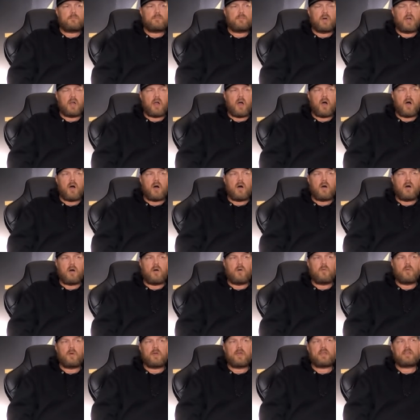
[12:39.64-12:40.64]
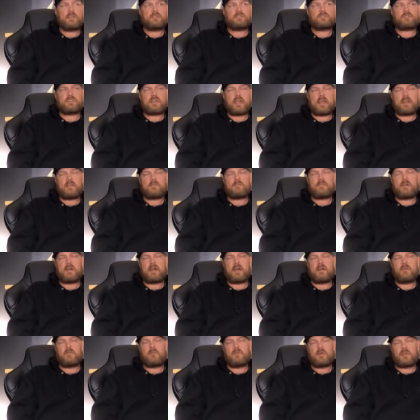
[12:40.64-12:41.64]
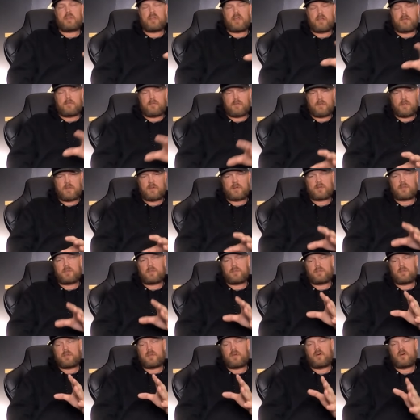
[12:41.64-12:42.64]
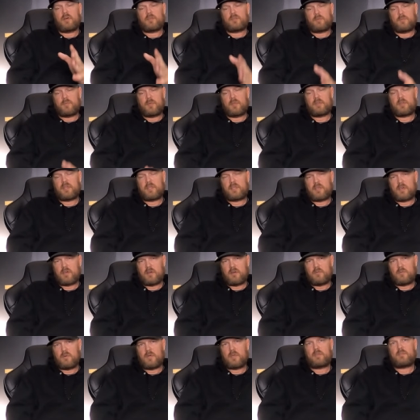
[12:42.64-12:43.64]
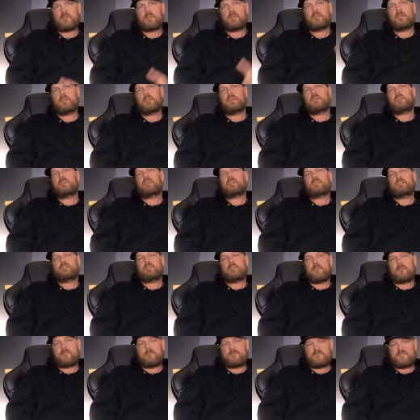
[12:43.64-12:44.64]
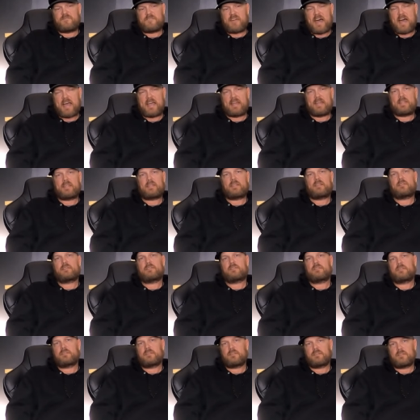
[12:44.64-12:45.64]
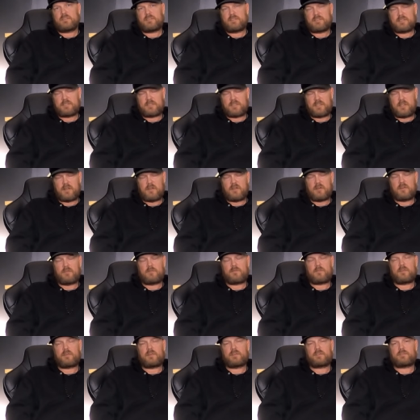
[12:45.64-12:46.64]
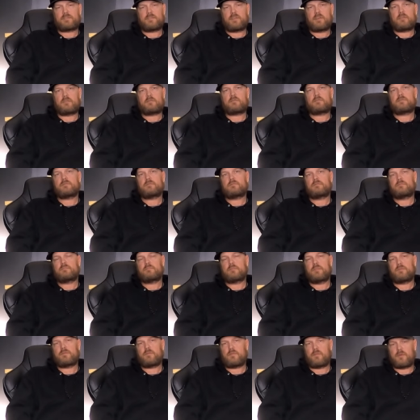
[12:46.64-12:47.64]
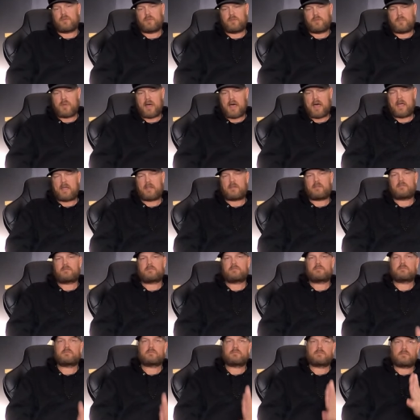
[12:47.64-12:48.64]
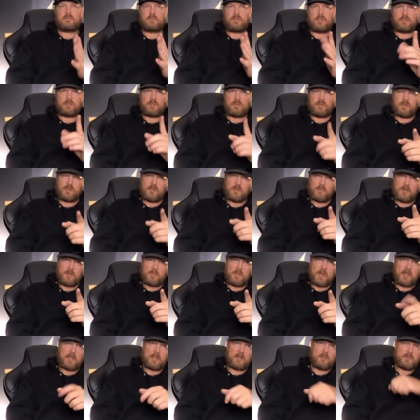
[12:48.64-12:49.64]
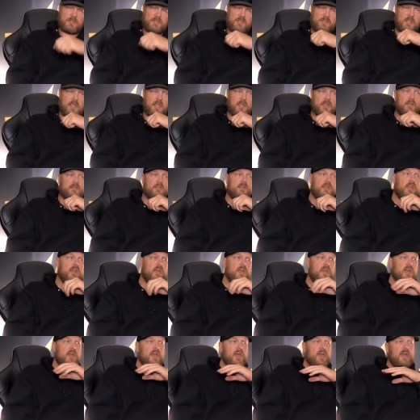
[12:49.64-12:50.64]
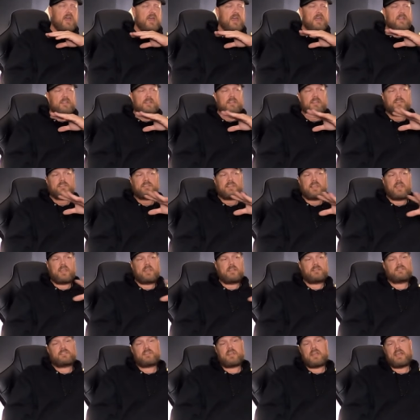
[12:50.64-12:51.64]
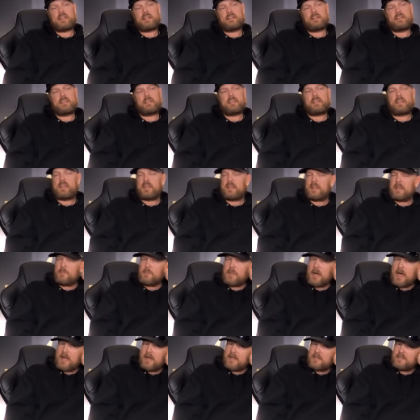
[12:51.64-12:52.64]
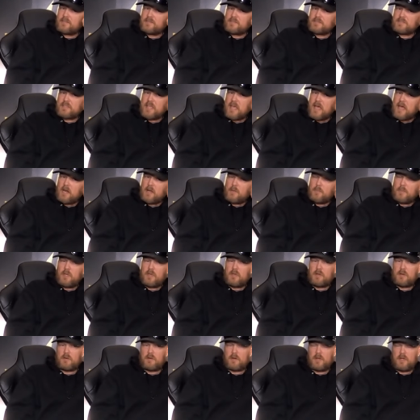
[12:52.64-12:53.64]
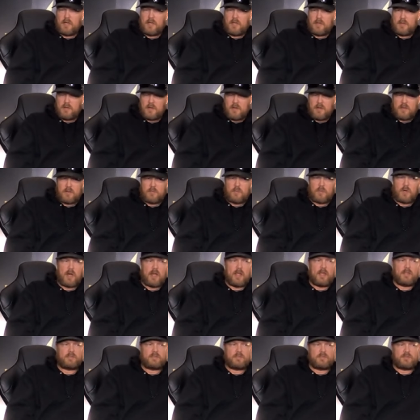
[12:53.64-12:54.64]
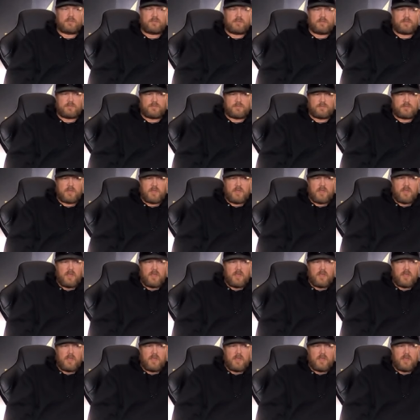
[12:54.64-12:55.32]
but always try to find whatever you're going to ultimately go with. Find it, sit on it for yourself before you buy it because you could be making a mistake. And this ain't trying to lead anybody to Saddlemen or any of the other brands. It's just